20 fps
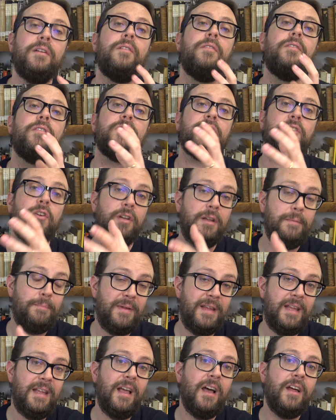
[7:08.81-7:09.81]
there's going to
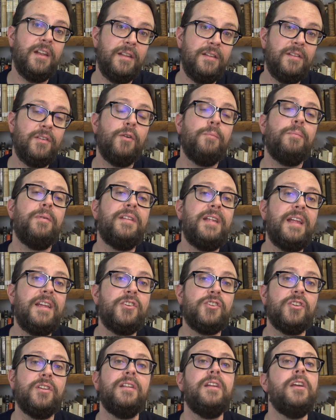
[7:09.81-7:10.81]
be an
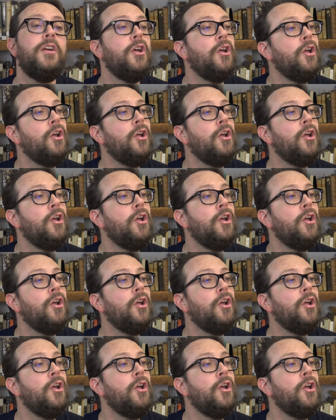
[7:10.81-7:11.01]
interpretation,